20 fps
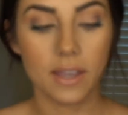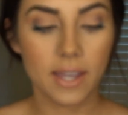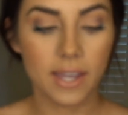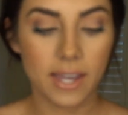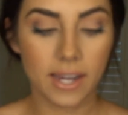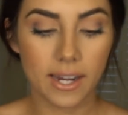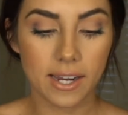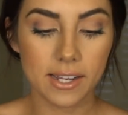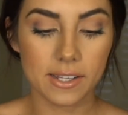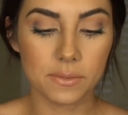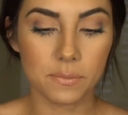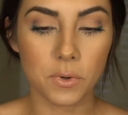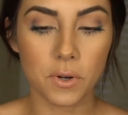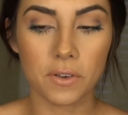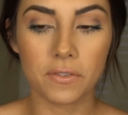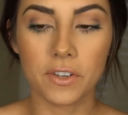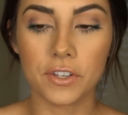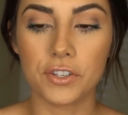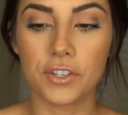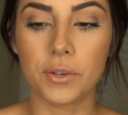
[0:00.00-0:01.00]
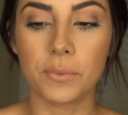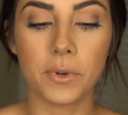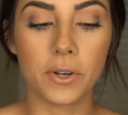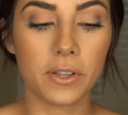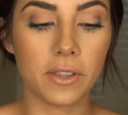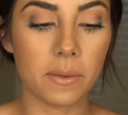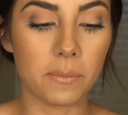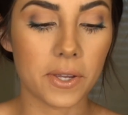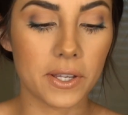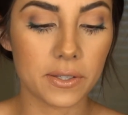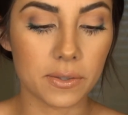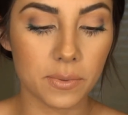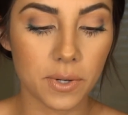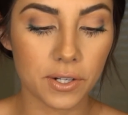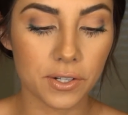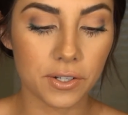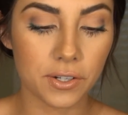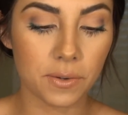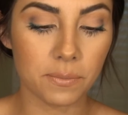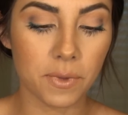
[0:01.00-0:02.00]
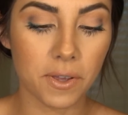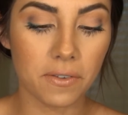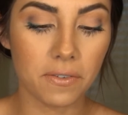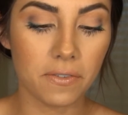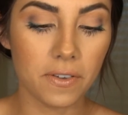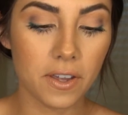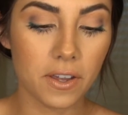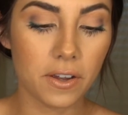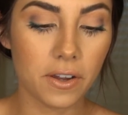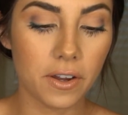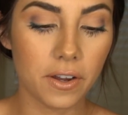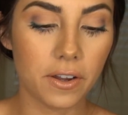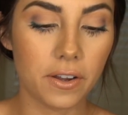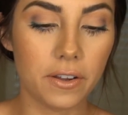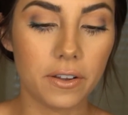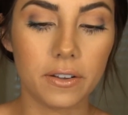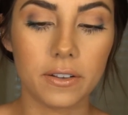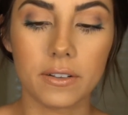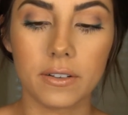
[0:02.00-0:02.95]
It is more of a shimmer. Let me swatch it on my finger.